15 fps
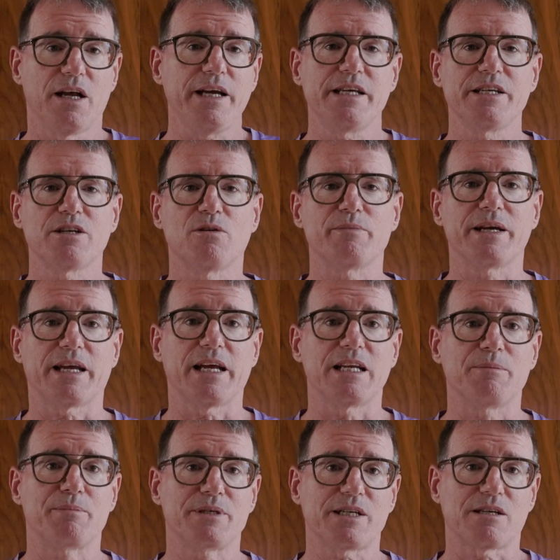Nike don't make any
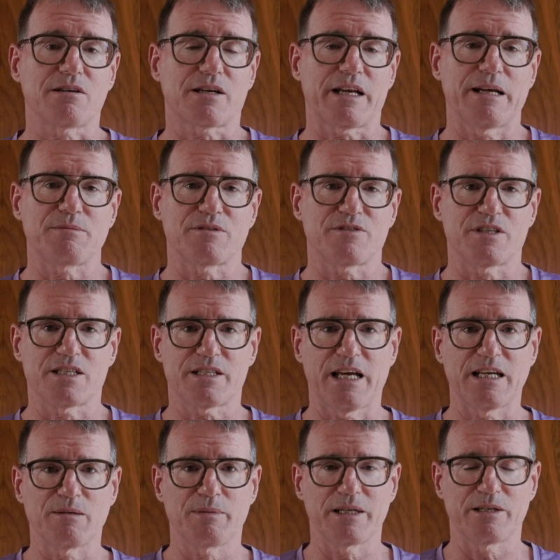particular claims of
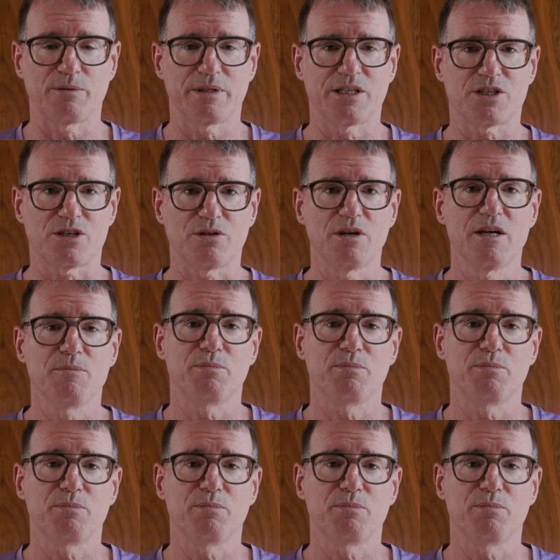sustainability with this shoe,